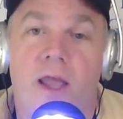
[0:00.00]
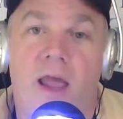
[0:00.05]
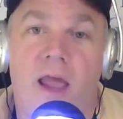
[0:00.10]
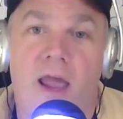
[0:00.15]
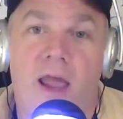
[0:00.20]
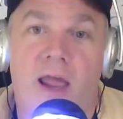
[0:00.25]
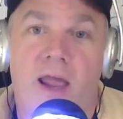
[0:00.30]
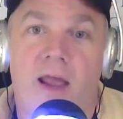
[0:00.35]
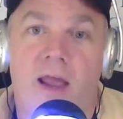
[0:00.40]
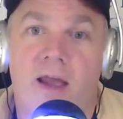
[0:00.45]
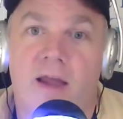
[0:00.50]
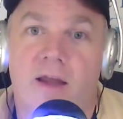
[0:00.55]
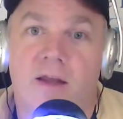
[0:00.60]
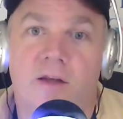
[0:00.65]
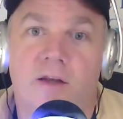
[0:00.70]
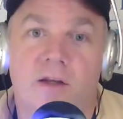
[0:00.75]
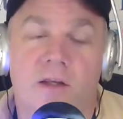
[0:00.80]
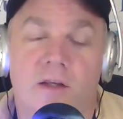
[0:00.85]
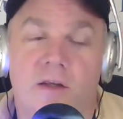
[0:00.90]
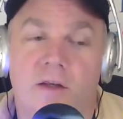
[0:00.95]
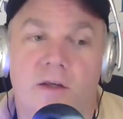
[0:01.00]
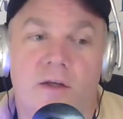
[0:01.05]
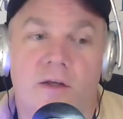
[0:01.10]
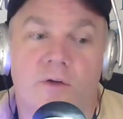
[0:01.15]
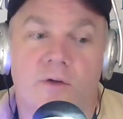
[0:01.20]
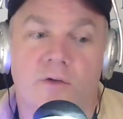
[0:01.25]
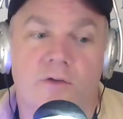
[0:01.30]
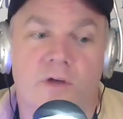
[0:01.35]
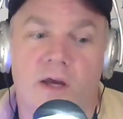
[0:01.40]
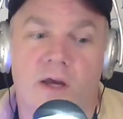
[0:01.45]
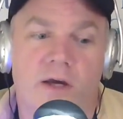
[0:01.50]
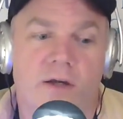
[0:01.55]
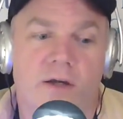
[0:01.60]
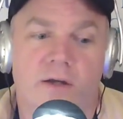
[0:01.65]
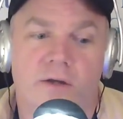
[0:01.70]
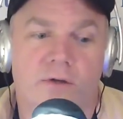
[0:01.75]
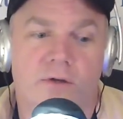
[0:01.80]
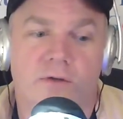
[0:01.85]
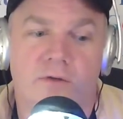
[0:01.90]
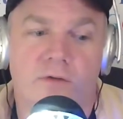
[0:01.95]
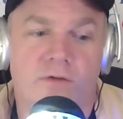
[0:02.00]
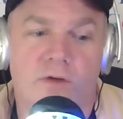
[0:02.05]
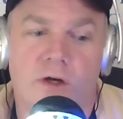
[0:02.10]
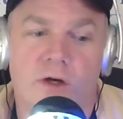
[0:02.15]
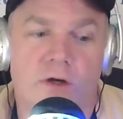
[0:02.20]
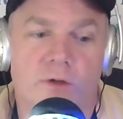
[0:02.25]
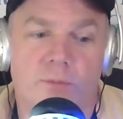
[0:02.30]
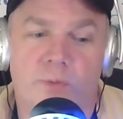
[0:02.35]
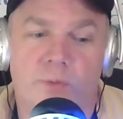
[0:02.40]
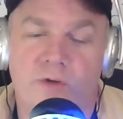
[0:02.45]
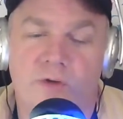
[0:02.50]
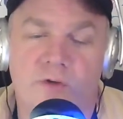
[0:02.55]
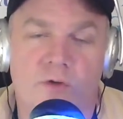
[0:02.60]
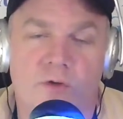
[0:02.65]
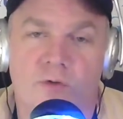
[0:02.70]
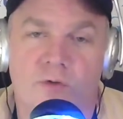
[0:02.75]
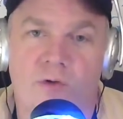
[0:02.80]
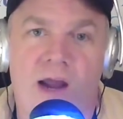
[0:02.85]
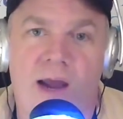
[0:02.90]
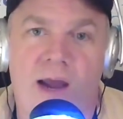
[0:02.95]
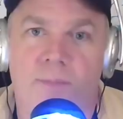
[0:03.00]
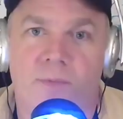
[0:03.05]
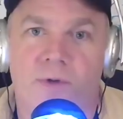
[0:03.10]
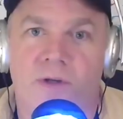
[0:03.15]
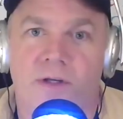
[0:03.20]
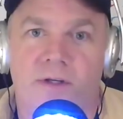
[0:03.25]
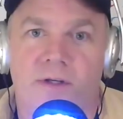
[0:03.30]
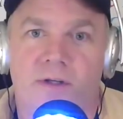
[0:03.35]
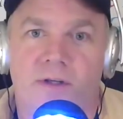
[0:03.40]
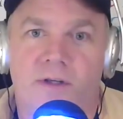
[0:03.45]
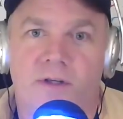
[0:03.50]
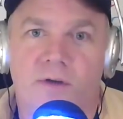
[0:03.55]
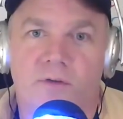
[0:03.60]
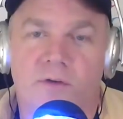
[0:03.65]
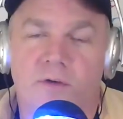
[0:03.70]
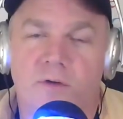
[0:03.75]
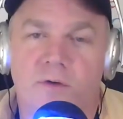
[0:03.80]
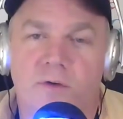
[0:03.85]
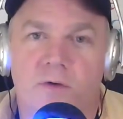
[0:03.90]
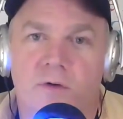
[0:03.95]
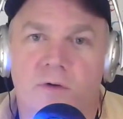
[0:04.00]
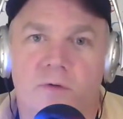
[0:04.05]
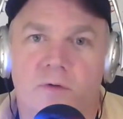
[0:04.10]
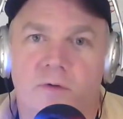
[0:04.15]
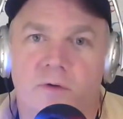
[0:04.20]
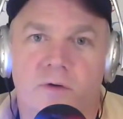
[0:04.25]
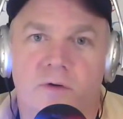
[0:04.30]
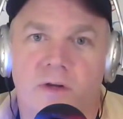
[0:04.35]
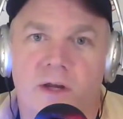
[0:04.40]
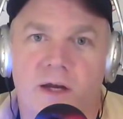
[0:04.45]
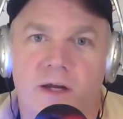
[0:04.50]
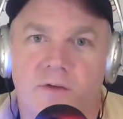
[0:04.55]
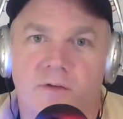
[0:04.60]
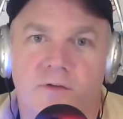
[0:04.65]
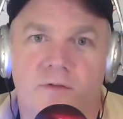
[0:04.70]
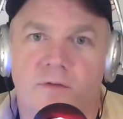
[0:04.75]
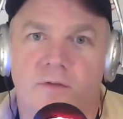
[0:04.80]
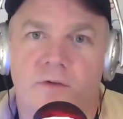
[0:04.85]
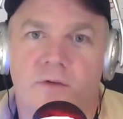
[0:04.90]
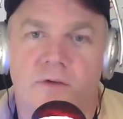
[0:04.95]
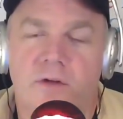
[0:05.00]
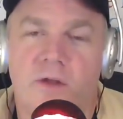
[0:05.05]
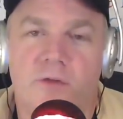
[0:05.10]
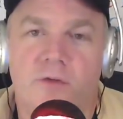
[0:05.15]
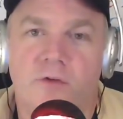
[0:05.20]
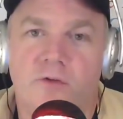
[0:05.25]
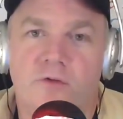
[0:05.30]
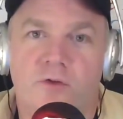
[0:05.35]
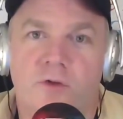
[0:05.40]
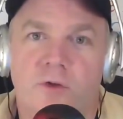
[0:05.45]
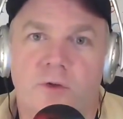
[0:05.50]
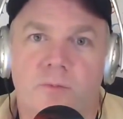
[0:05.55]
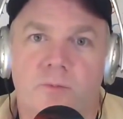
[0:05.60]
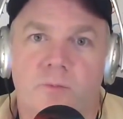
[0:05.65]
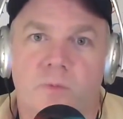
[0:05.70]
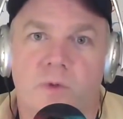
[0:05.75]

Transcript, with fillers: and he, he goes, yeah, he goes, it's all piece of crap. He goes, they're, they're, they're not, nothing. How to use